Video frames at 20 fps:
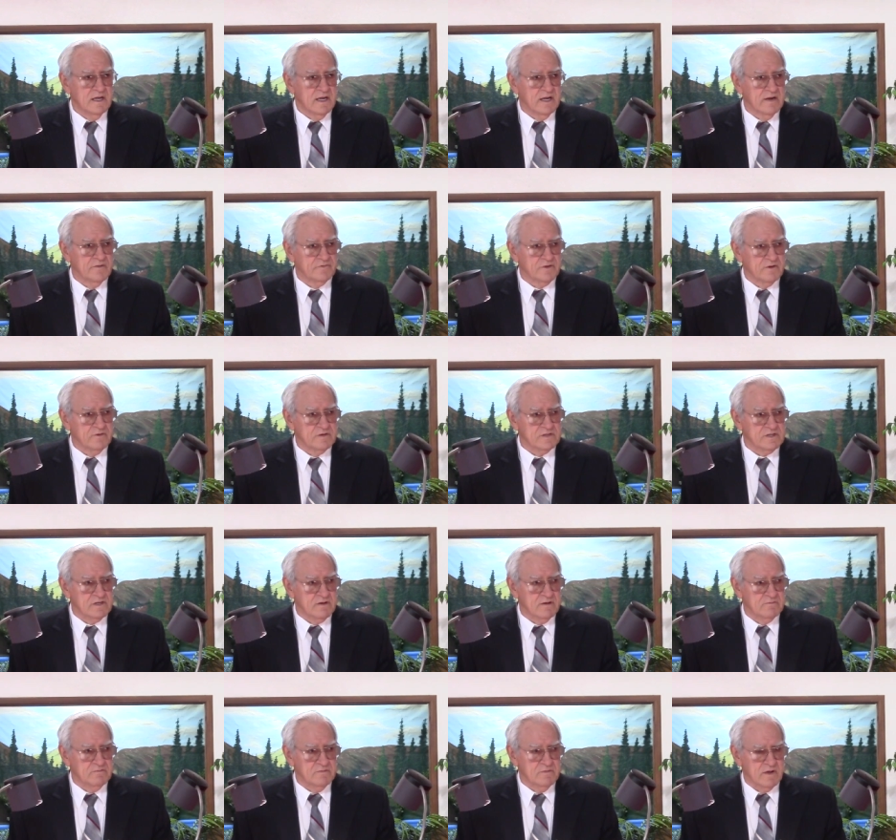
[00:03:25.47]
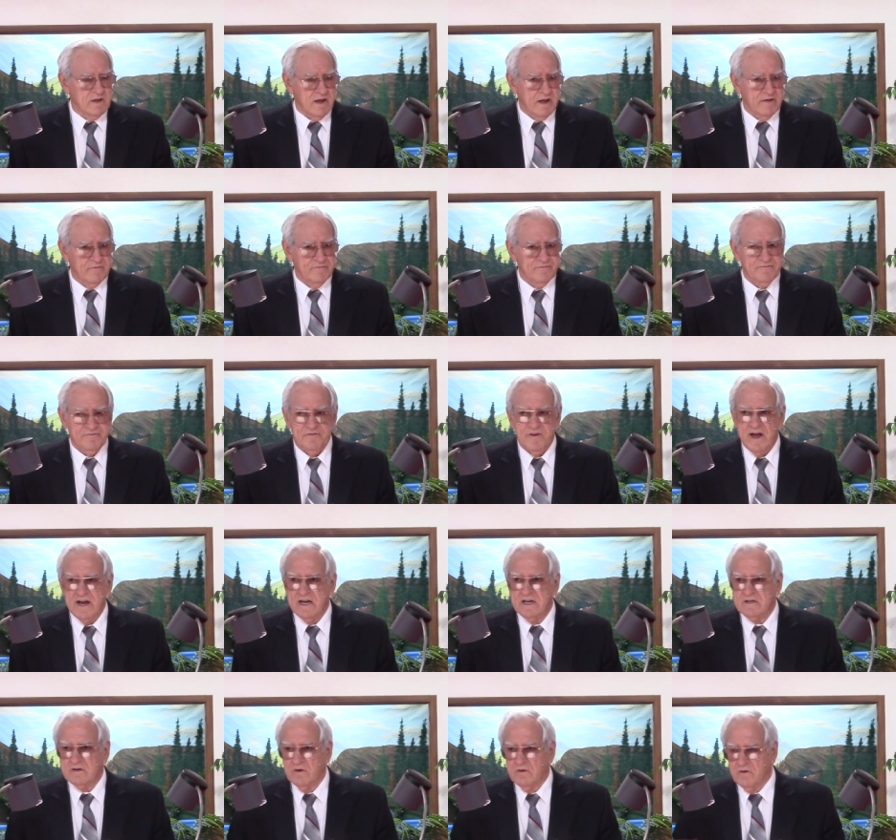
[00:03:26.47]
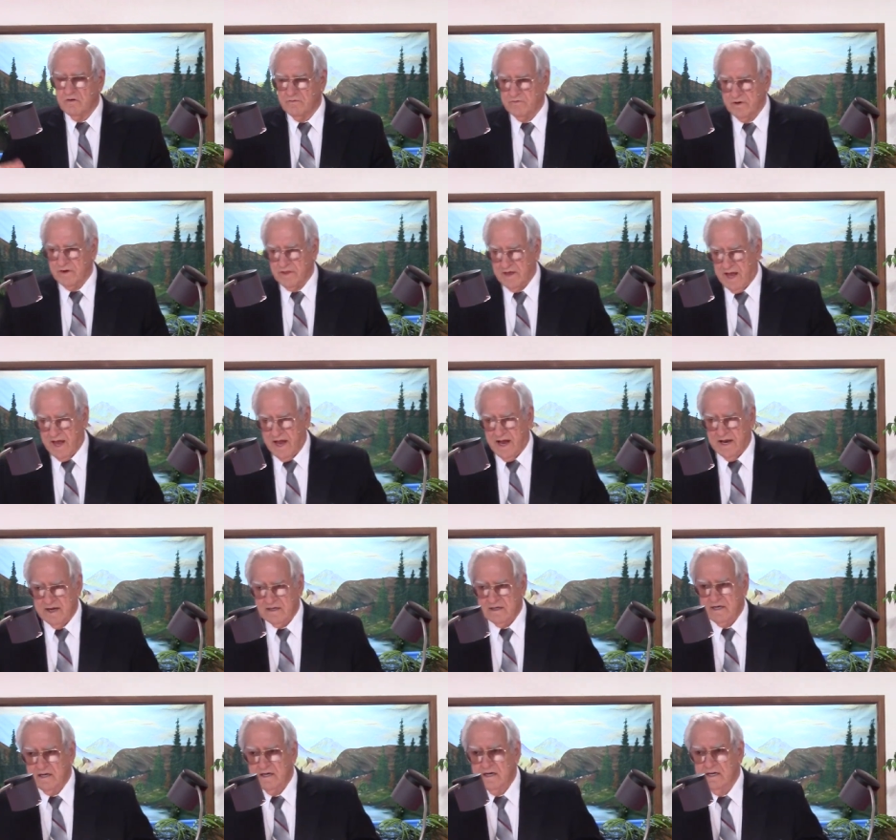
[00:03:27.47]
If there was a, a fight over that,